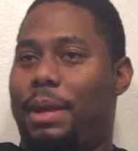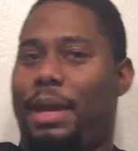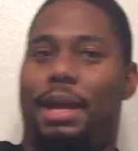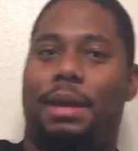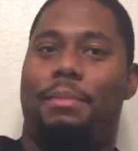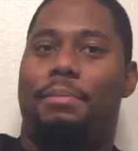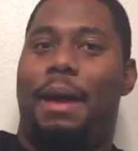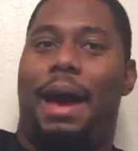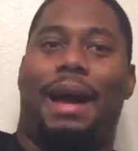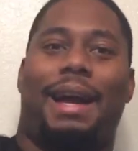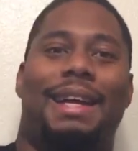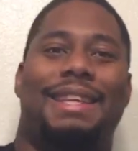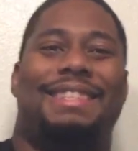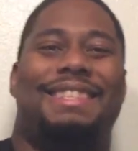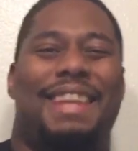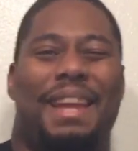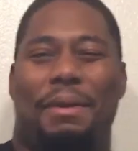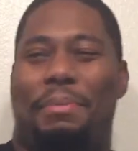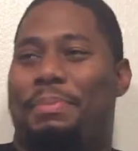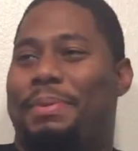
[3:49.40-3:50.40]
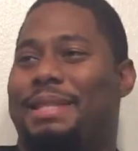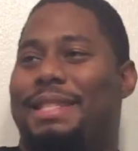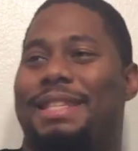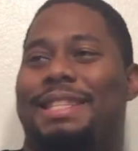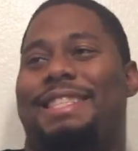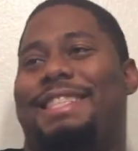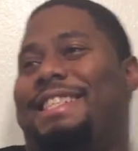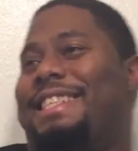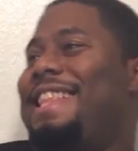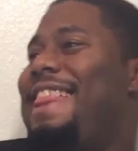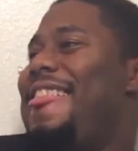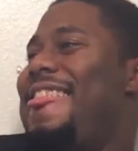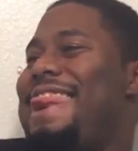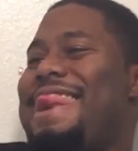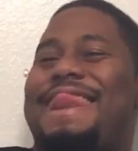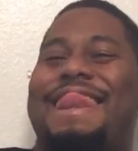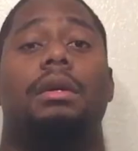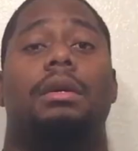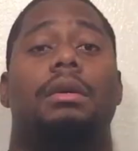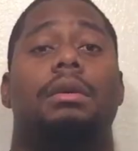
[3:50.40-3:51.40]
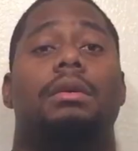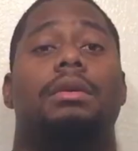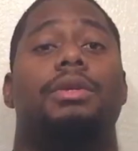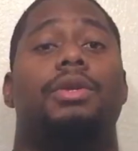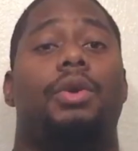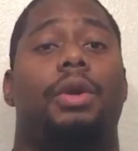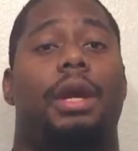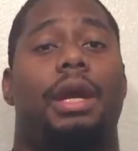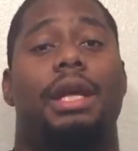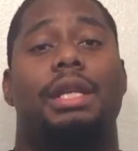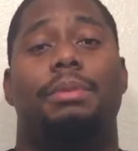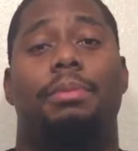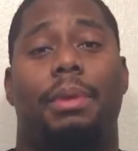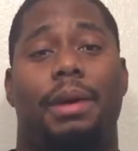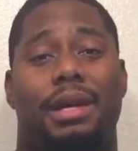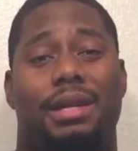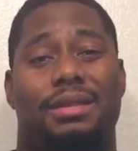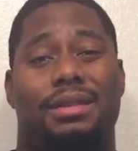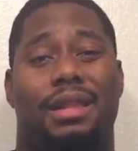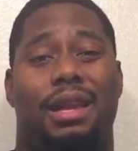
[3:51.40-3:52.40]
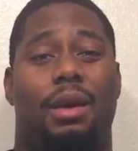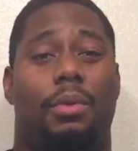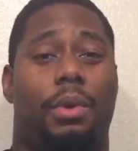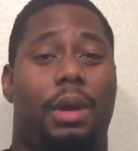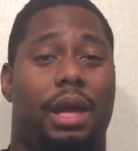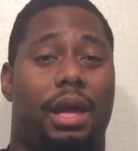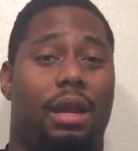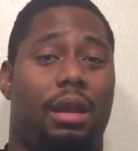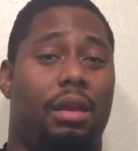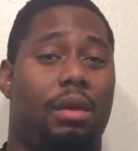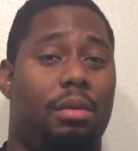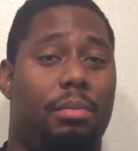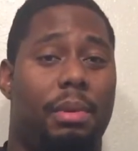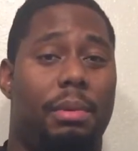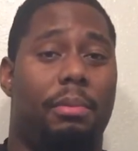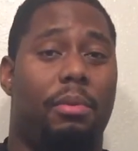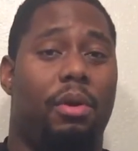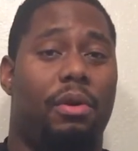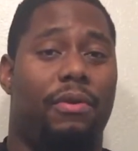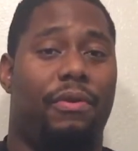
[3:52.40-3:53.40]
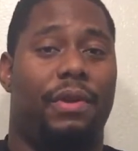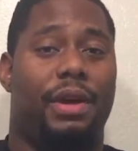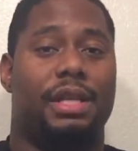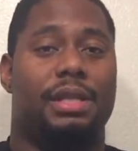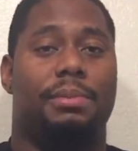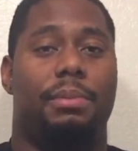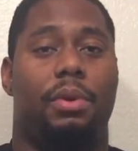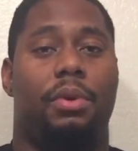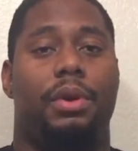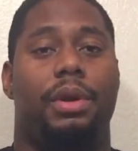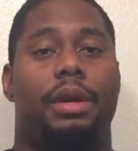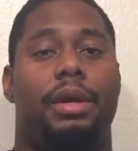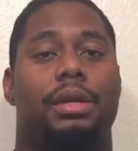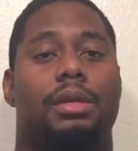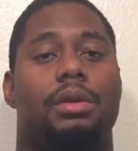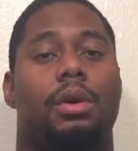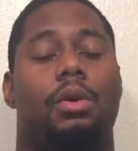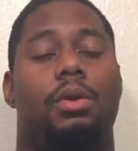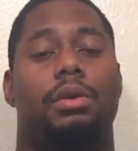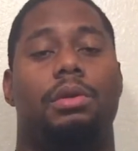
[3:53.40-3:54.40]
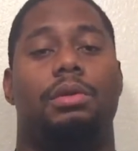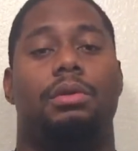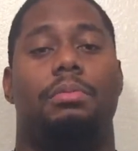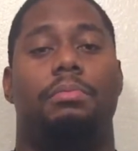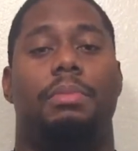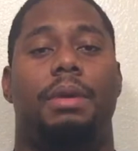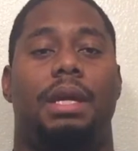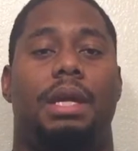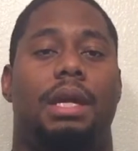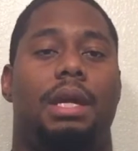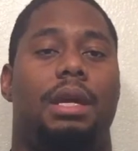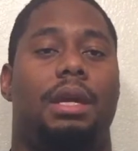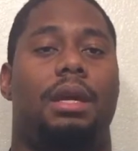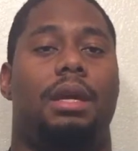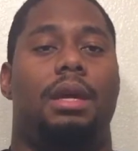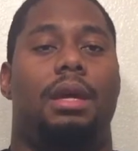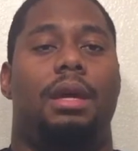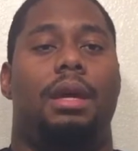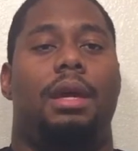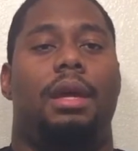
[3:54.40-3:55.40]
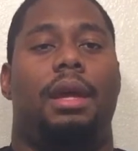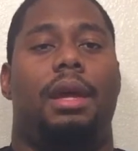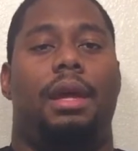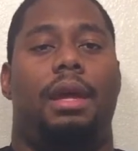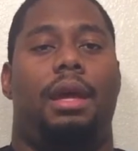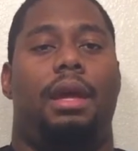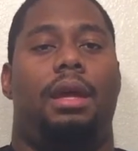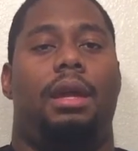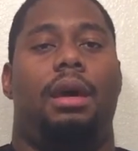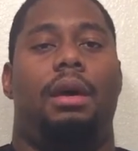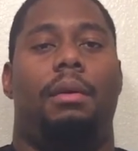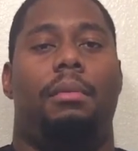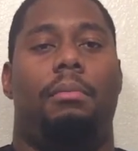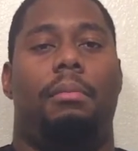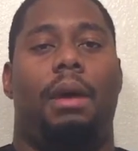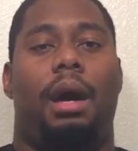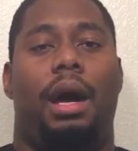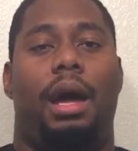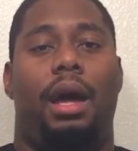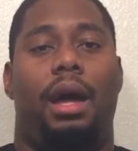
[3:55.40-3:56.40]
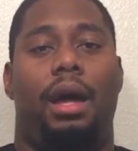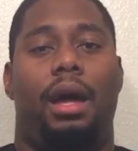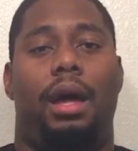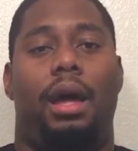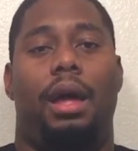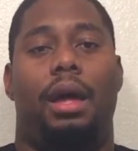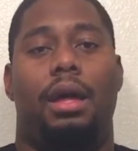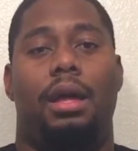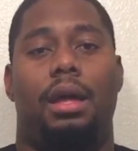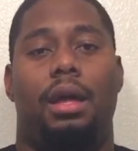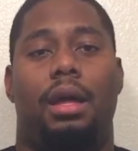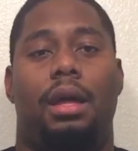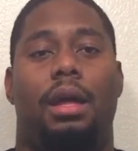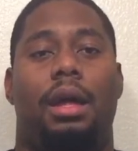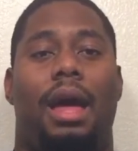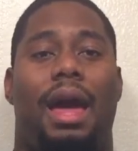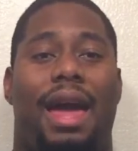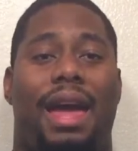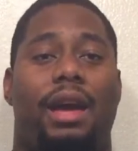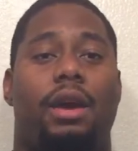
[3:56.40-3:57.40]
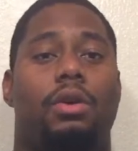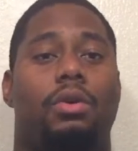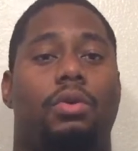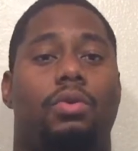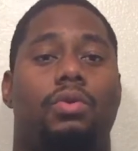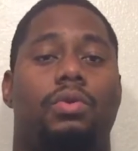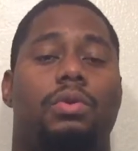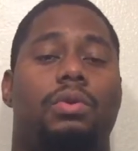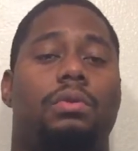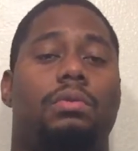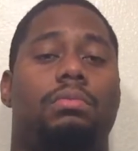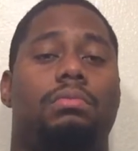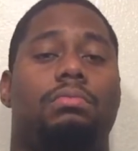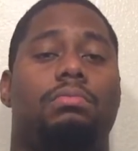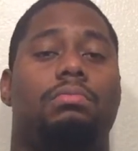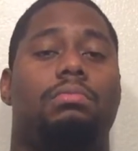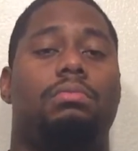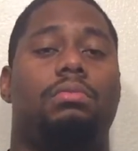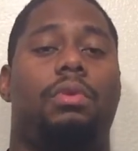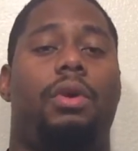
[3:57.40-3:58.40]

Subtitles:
his arm to get back into that position. So the next place that I want to get a little bit more flexible is going to be in my ankles.